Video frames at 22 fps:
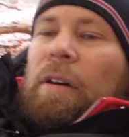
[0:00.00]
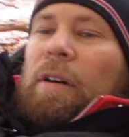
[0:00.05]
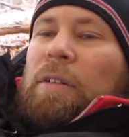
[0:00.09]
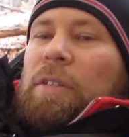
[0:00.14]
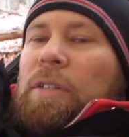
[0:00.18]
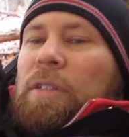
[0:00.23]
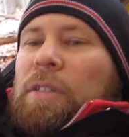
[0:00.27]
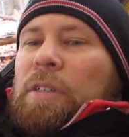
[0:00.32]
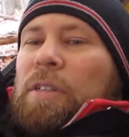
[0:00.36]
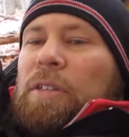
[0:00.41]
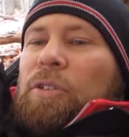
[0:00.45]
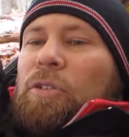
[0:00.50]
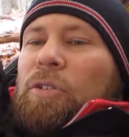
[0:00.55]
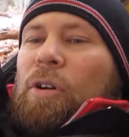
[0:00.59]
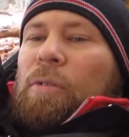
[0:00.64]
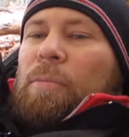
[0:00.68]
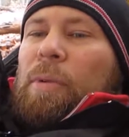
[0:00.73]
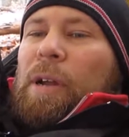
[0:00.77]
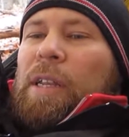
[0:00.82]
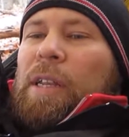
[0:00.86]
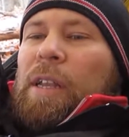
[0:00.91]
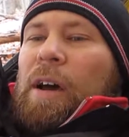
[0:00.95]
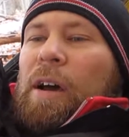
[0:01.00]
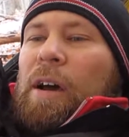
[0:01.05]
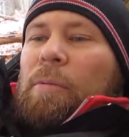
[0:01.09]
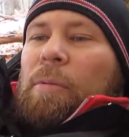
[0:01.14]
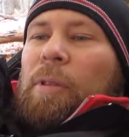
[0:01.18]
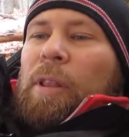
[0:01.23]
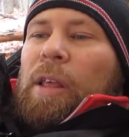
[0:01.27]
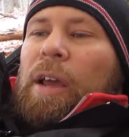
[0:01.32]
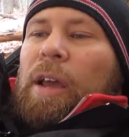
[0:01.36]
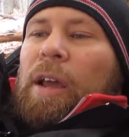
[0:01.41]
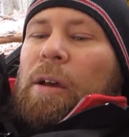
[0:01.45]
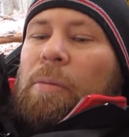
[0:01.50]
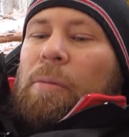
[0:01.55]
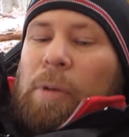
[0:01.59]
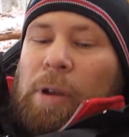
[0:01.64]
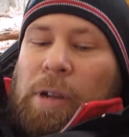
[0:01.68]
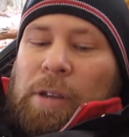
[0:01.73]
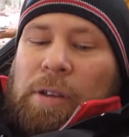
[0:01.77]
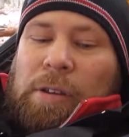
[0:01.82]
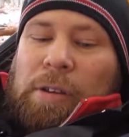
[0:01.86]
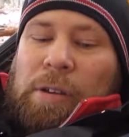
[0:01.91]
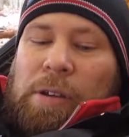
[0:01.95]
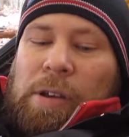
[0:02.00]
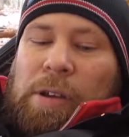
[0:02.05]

just enjoy my time in the hammock,